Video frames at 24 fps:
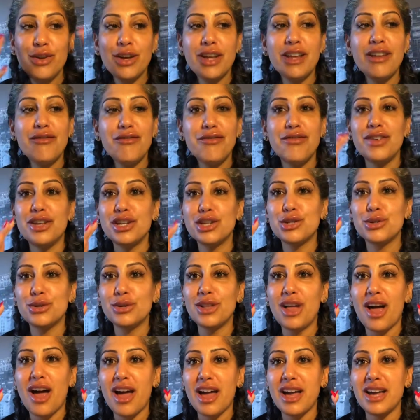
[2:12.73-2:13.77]
can
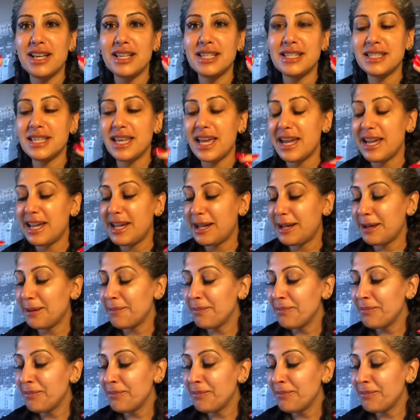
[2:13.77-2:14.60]
visualize, like,